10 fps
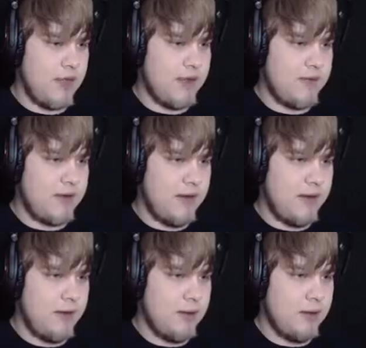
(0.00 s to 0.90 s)
A stick?
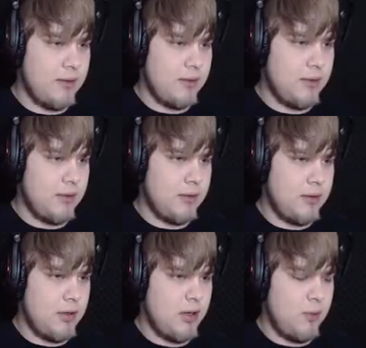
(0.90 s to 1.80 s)

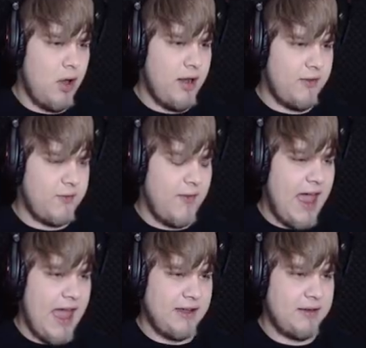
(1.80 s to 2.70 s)
What is
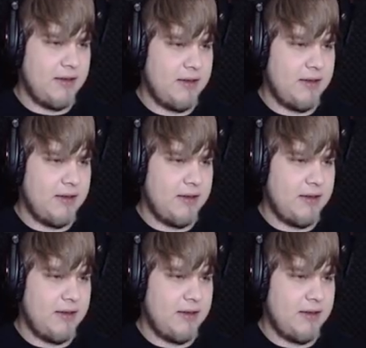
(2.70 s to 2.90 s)
that?